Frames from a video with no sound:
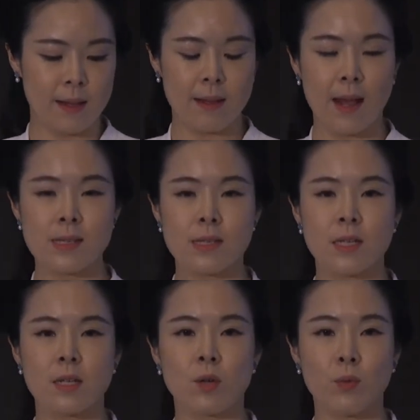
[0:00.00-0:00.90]
Last
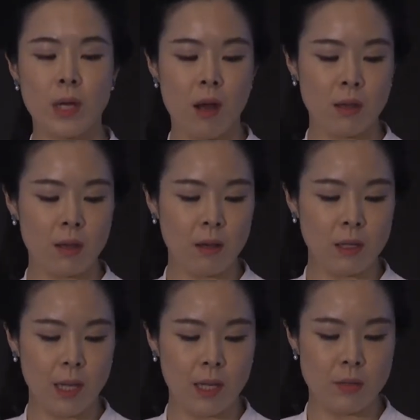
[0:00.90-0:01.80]
year, we
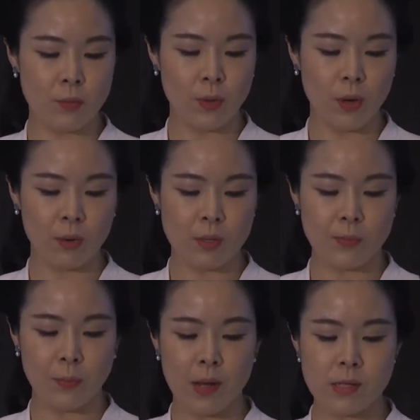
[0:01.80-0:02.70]
conducted 3
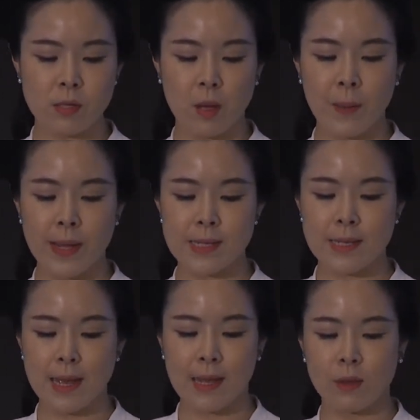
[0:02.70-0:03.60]
on-the-spot
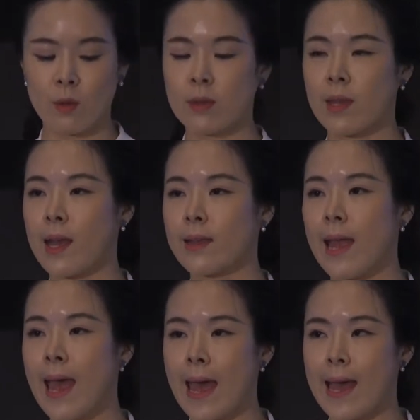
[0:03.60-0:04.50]
surveys and note
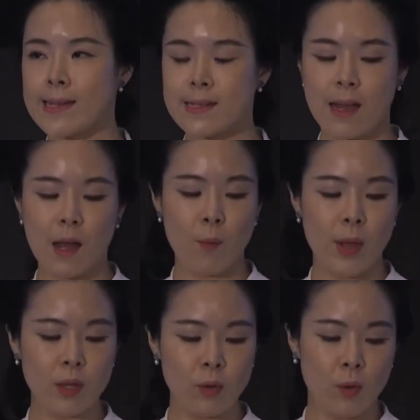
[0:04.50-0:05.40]
that as time
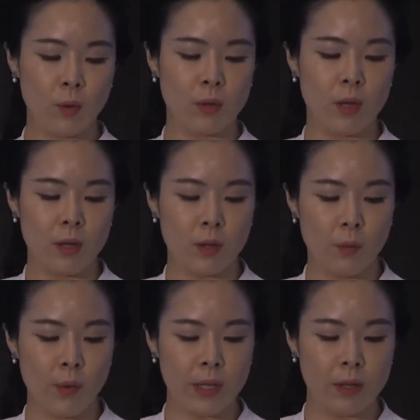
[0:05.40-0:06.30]
went on, the
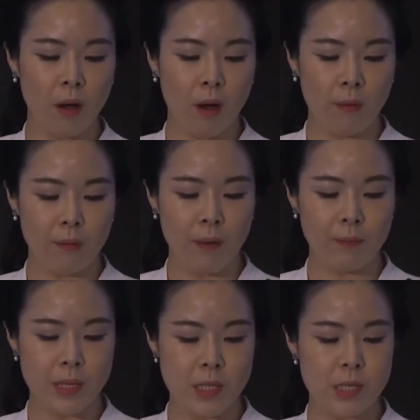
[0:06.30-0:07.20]
rate of
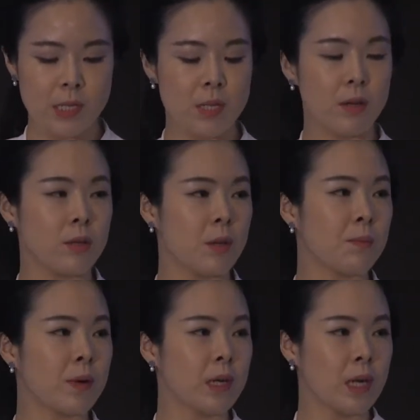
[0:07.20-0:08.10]
affixing serial
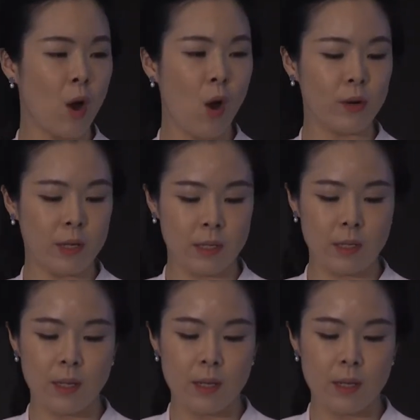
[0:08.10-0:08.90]
number encoded